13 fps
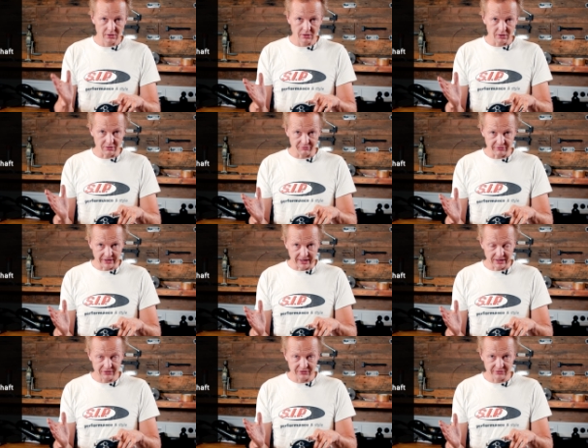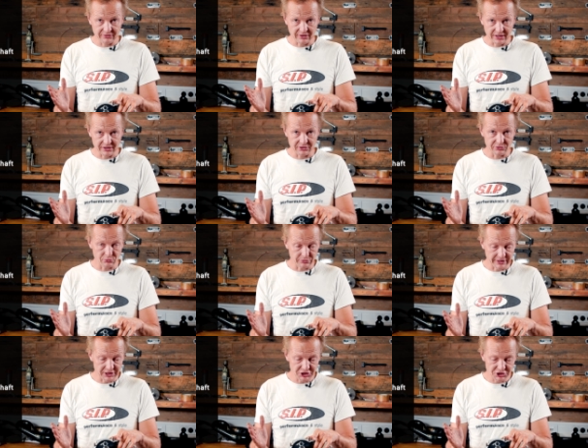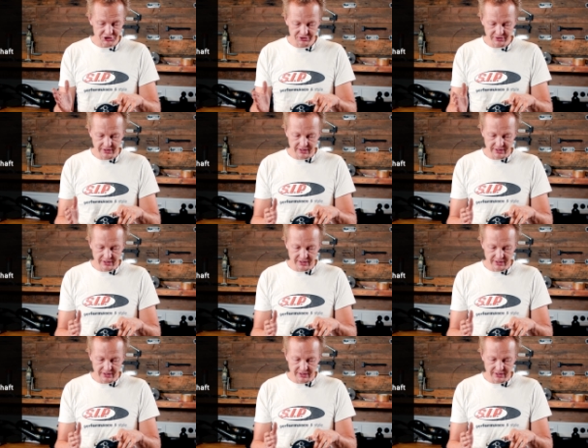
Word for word: of the entire duration,